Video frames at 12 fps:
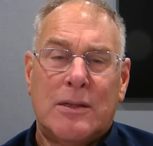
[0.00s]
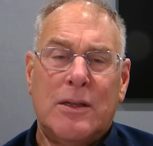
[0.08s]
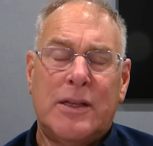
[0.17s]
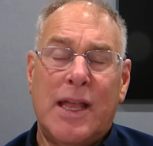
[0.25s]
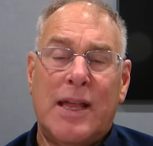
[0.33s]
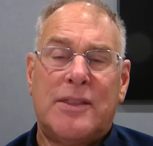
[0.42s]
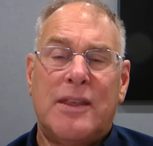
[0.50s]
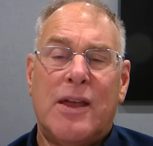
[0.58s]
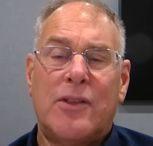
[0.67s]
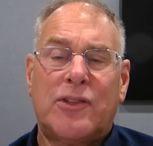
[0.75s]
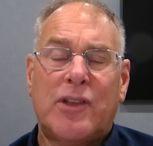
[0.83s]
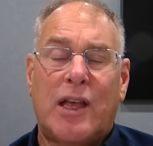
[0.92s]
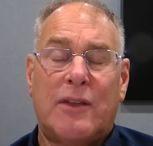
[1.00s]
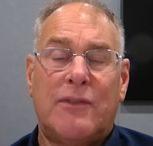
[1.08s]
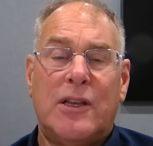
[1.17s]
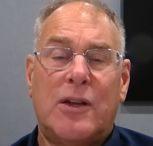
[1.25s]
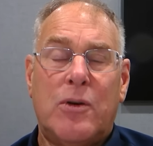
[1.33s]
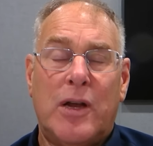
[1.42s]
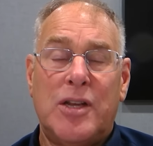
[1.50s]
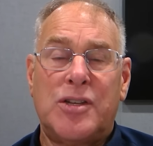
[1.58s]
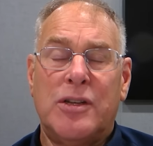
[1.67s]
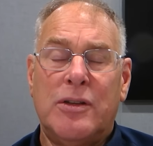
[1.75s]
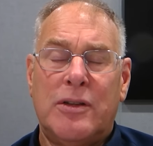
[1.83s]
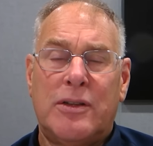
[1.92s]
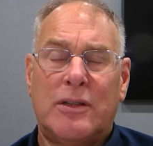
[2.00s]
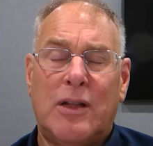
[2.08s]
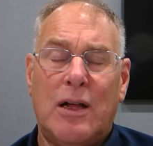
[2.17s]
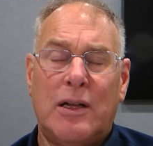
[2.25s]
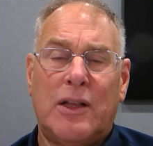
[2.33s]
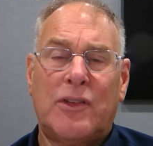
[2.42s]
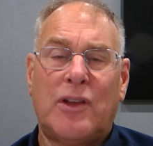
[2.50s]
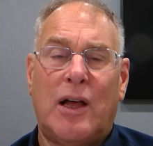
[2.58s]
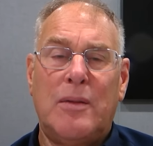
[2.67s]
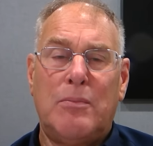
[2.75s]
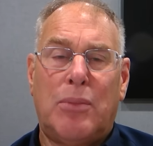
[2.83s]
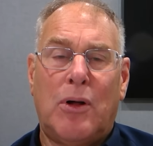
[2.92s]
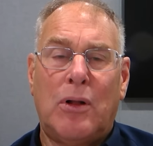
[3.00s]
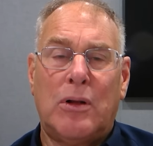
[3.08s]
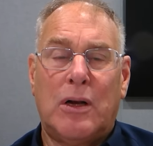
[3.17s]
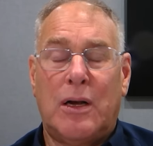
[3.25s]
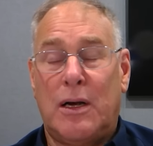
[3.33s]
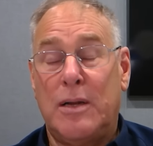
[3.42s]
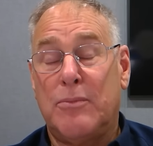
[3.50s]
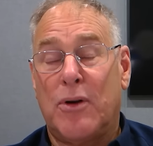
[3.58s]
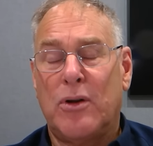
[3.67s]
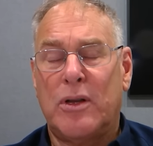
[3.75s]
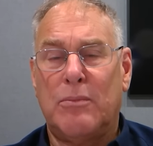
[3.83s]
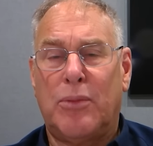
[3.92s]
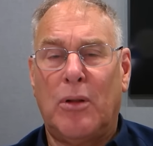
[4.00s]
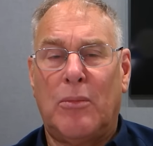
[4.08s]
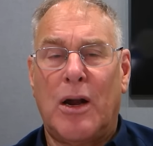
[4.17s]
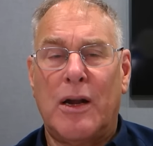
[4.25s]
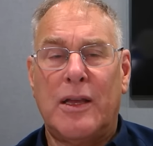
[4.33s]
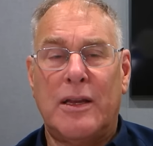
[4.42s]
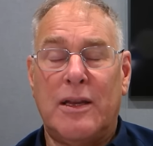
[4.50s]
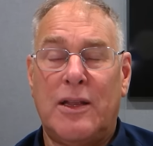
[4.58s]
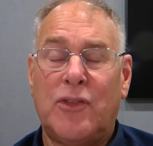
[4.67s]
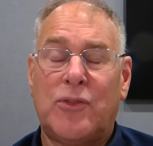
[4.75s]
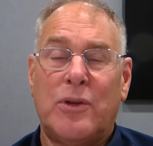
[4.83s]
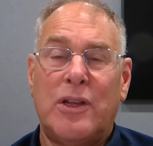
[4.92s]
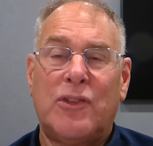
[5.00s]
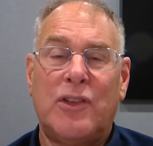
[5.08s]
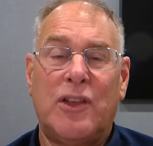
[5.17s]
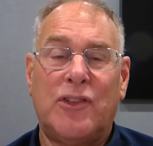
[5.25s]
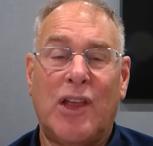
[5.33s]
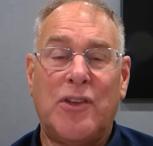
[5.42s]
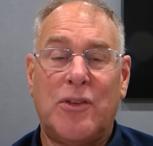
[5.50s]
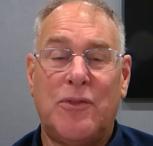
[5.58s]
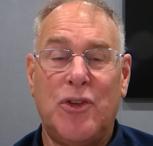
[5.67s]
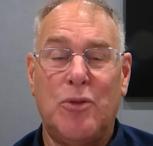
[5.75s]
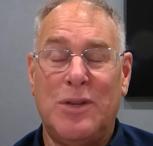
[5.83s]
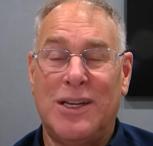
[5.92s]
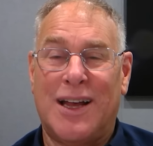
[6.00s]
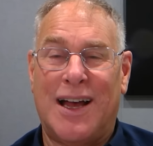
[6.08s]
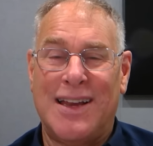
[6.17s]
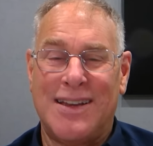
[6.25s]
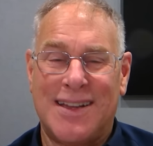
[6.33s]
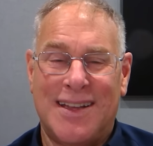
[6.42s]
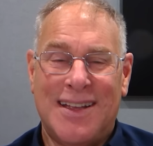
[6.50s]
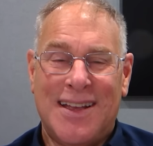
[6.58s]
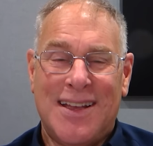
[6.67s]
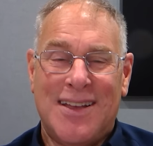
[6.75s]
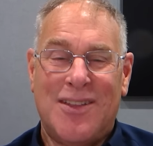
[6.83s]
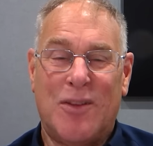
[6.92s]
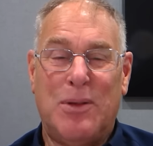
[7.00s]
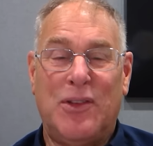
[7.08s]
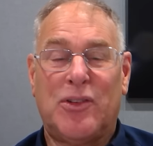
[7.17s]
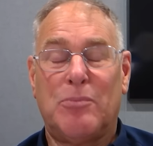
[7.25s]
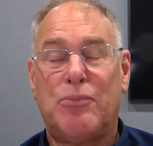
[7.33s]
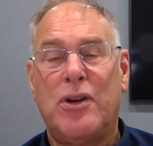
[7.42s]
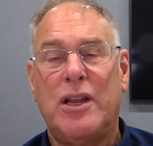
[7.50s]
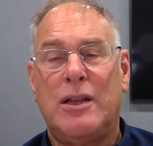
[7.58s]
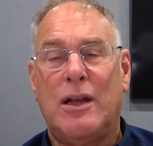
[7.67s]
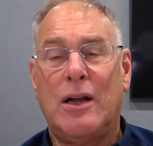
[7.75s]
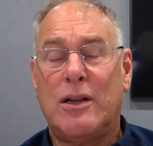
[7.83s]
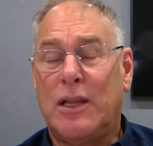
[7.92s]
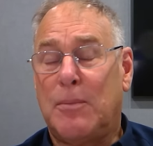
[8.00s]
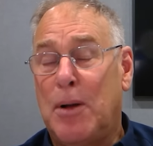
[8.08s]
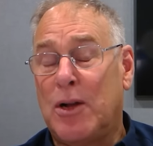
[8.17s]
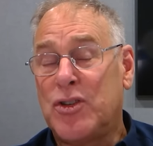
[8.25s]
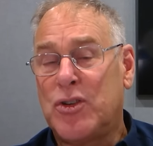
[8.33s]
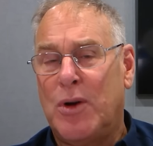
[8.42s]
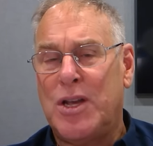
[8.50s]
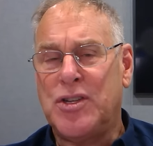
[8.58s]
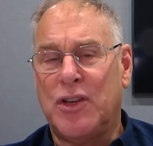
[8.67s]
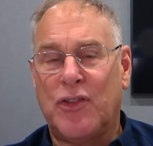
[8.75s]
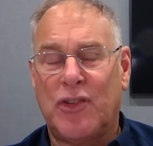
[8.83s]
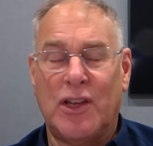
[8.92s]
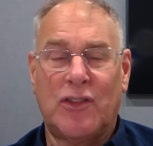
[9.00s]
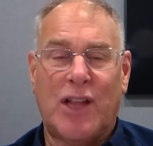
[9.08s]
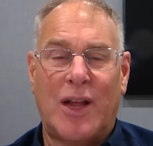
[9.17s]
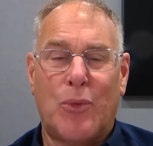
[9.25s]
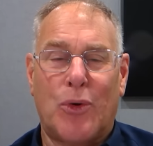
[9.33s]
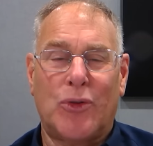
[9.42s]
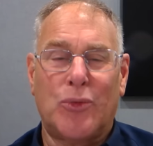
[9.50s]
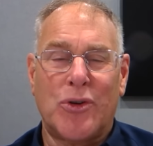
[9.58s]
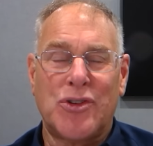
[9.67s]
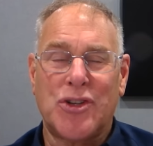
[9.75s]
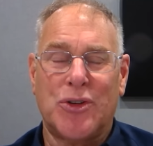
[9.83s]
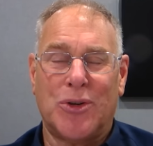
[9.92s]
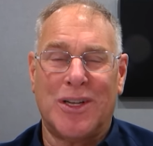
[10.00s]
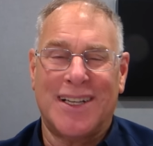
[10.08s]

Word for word: Looking at the other side of the equation, the longest unbo- uh, unbroken bull market in history is the ascent of humankind. There have been some pretty ugly punctuations, things like World War II.